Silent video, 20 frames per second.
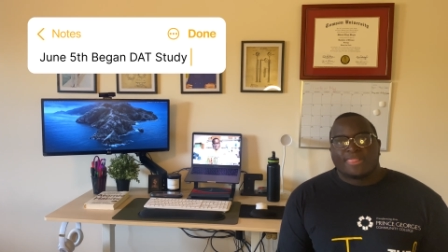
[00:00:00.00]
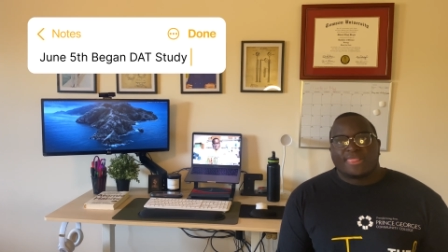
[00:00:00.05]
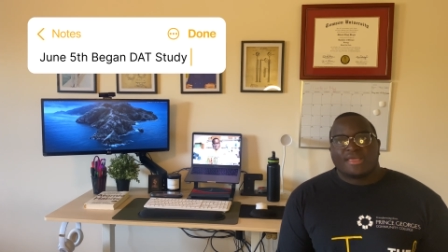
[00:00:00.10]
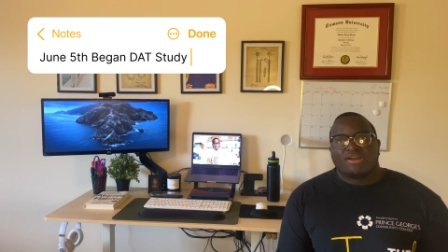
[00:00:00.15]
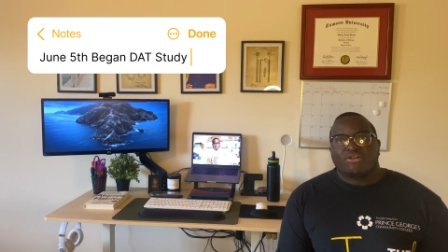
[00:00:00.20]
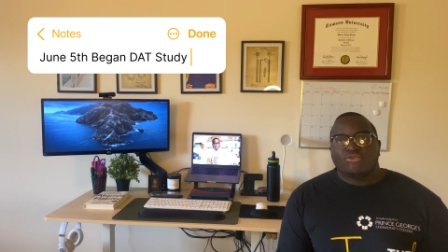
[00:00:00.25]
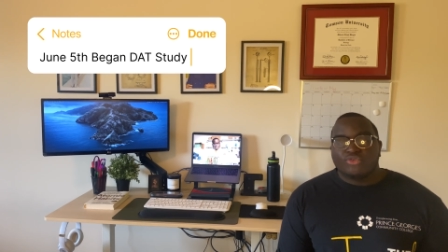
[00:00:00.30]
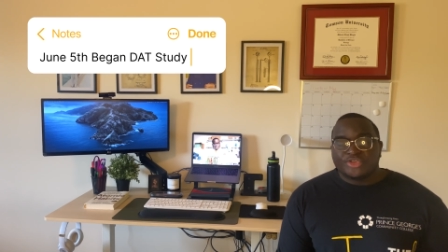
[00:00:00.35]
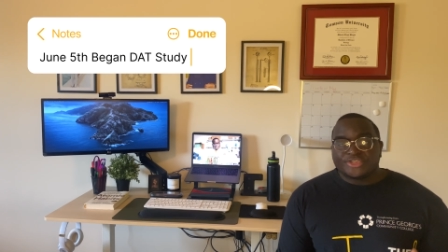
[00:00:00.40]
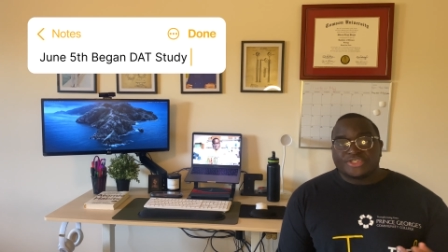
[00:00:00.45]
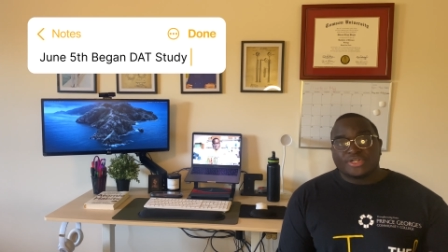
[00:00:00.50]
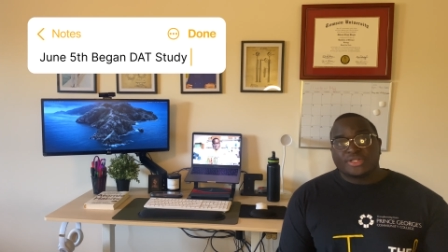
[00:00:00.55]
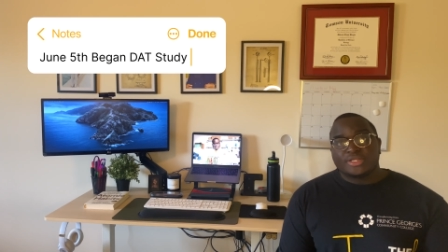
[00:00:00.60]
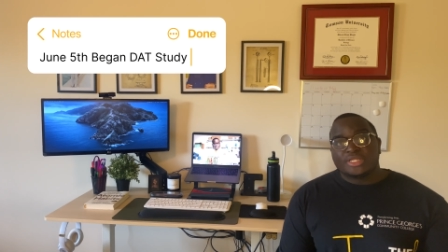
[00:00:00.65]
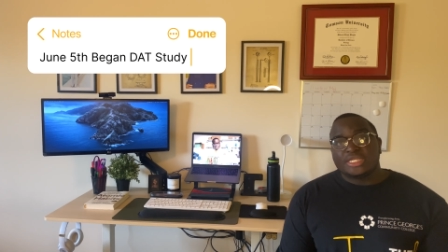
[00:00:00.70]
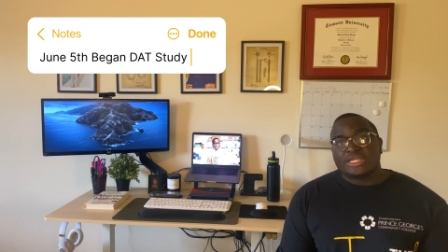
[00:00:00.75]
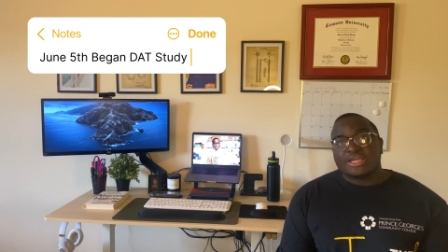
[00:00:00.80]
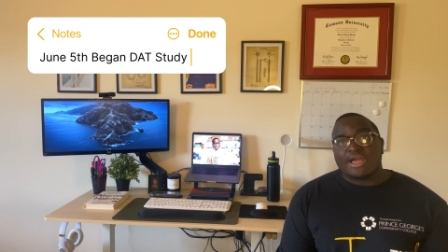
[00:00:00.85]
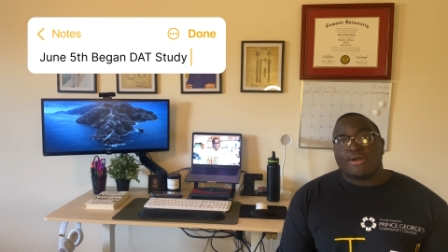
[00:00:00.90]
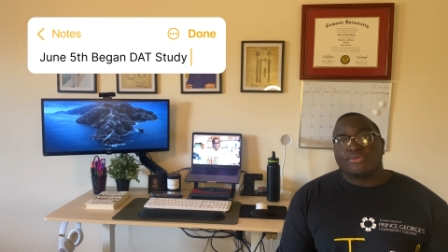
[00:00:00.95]

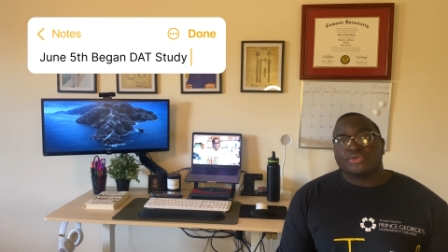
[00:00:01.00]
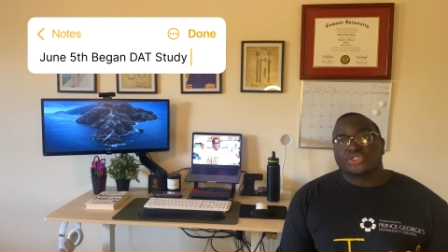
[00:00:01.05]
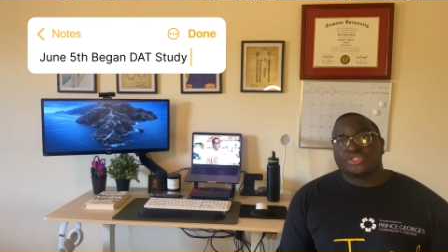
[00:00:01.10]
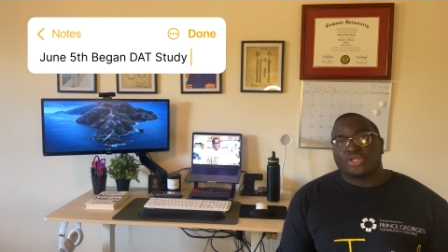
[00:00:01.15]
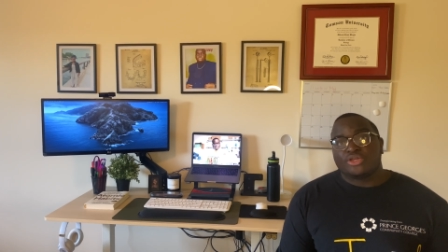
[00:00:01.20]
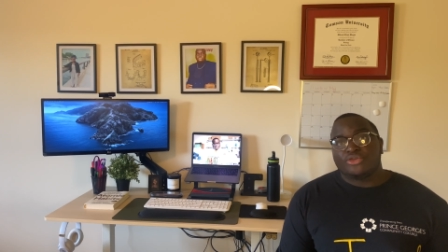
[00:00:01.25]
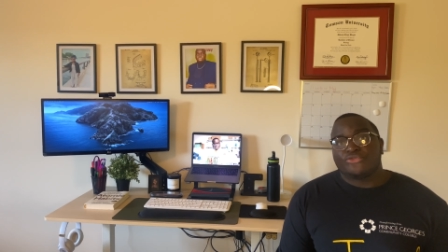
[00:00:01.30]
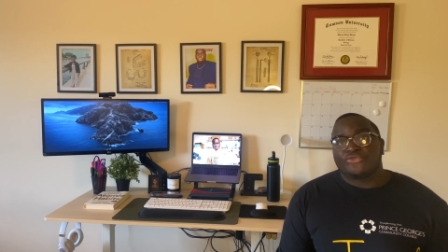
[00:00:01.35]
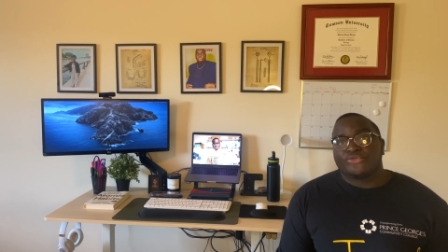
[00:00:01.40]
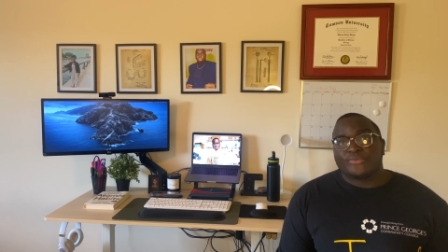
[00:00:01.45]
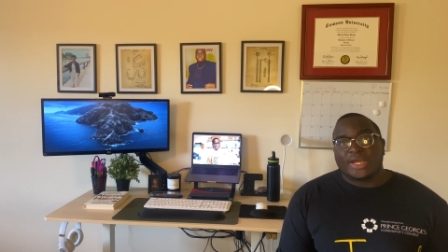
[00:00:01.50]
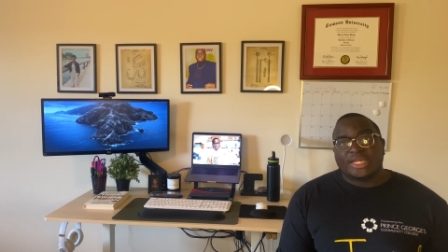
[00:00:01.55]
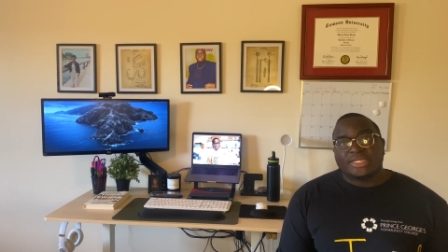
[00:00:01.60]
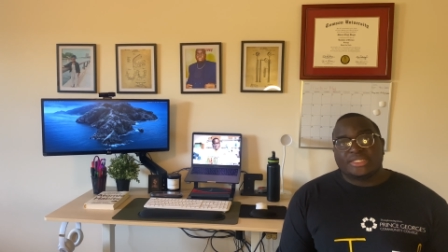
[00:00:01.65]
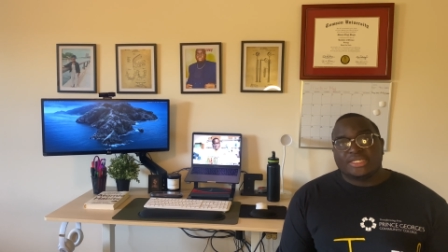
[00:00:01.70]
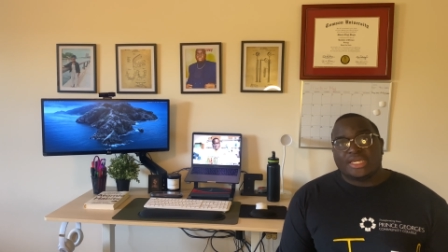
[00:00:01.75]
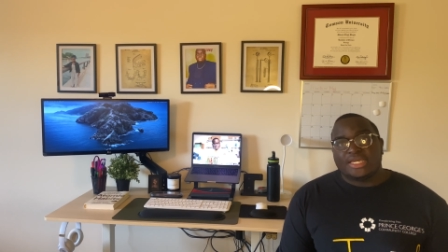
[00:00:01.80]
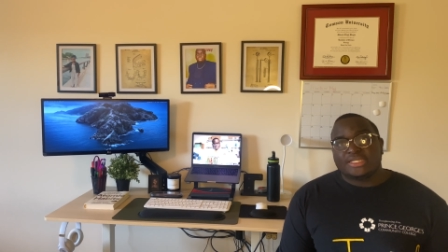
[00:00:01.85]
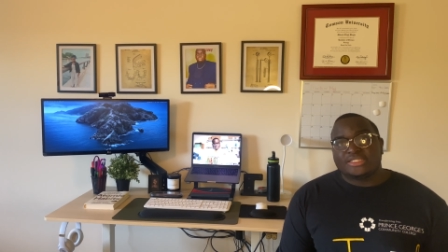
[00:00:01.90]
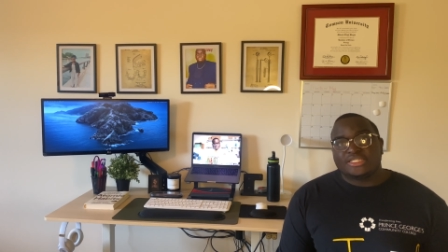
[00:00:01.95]
Originally, I was studying for my
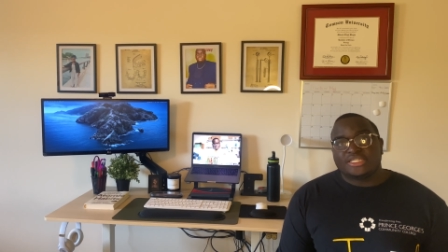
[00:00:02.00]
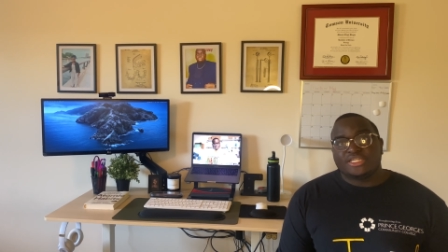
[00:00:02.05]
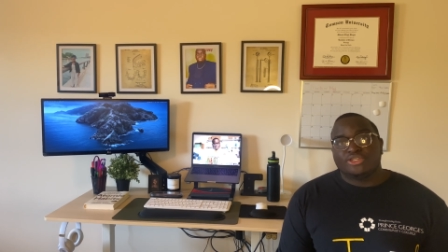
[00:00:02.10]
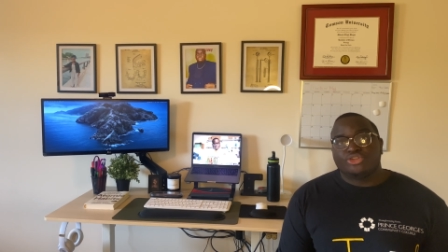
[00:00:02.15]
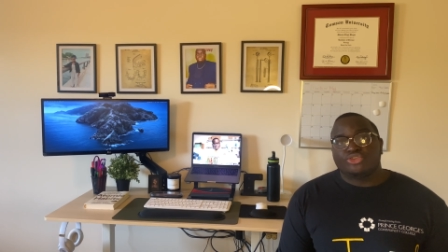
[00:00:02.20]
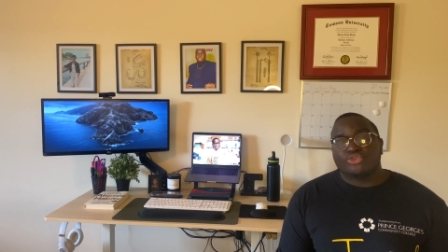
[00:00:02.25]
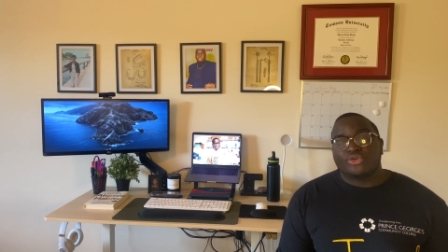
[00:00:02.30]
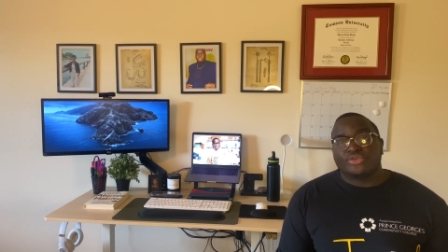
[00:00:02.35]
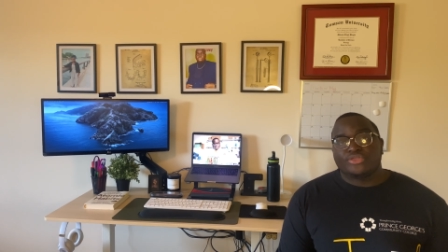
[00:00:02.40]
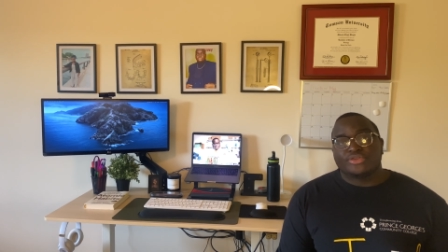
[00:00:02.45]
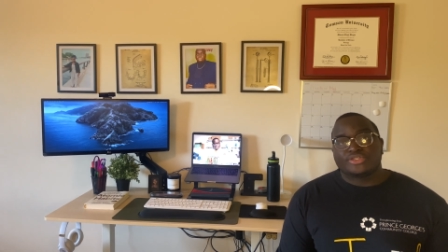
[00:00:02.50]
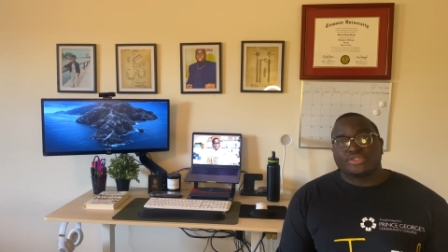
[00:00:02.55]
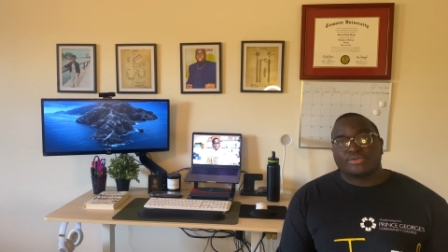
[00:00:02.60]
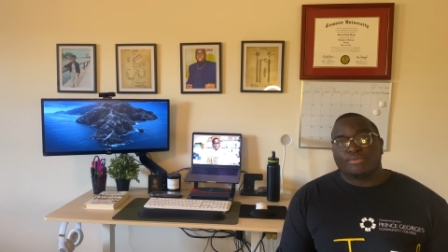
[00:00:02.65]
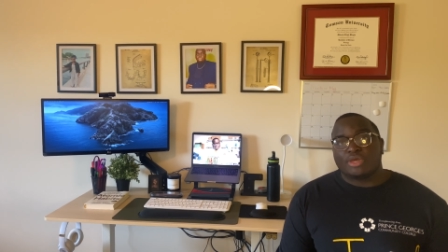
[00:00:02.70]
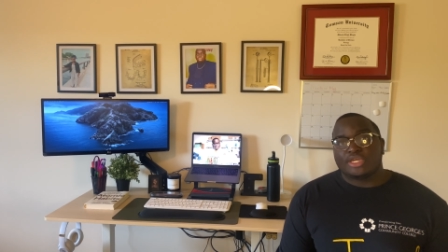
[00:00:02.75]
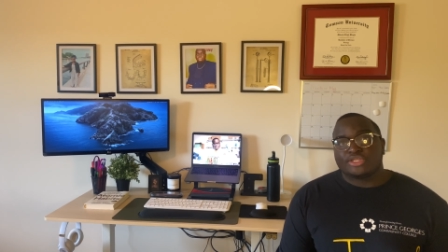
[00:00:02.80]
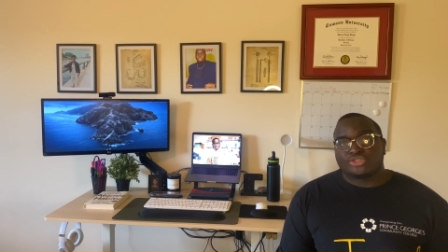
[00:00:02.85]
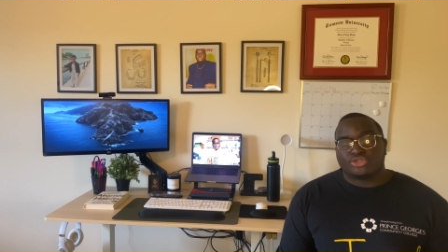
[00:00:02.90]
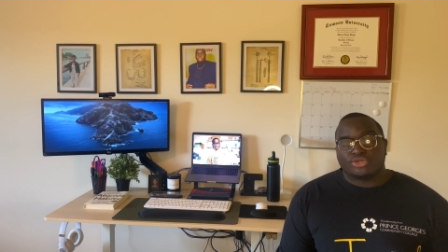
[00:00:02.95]
D A T during the
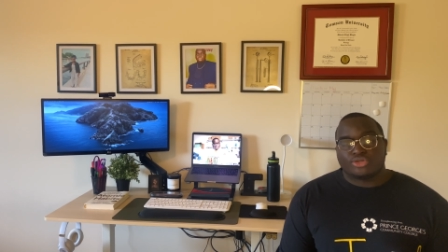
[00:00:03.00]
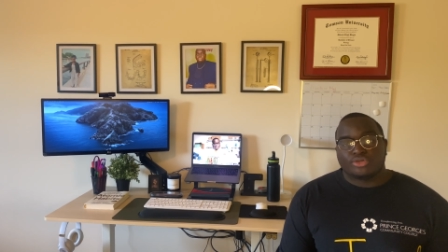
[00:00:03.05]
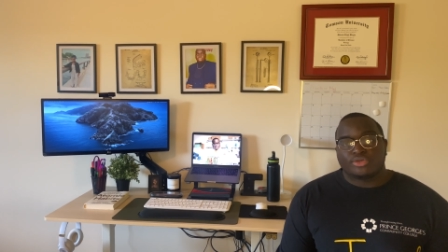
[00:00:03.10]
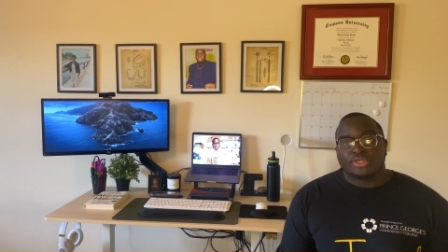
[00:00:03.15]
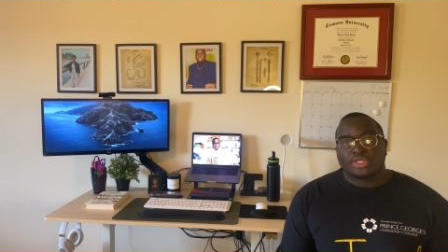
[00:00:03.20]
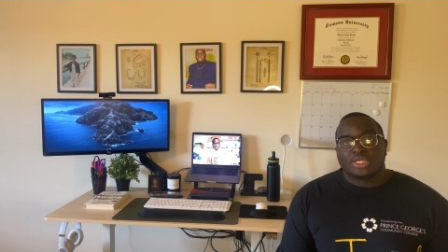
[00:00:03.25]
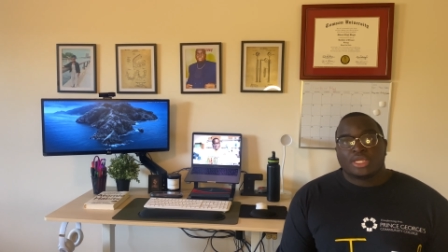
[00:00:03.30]
semester,